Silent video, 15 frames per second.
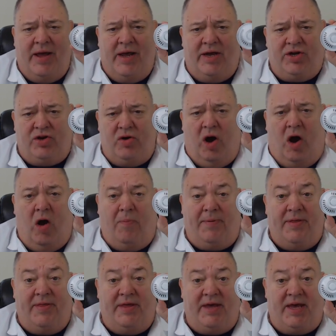As you
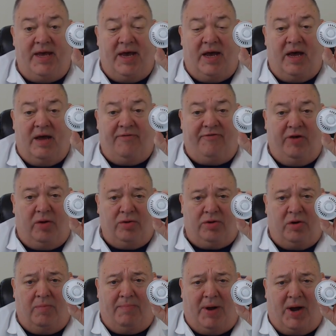open the
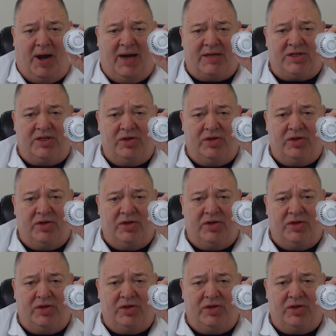filter box,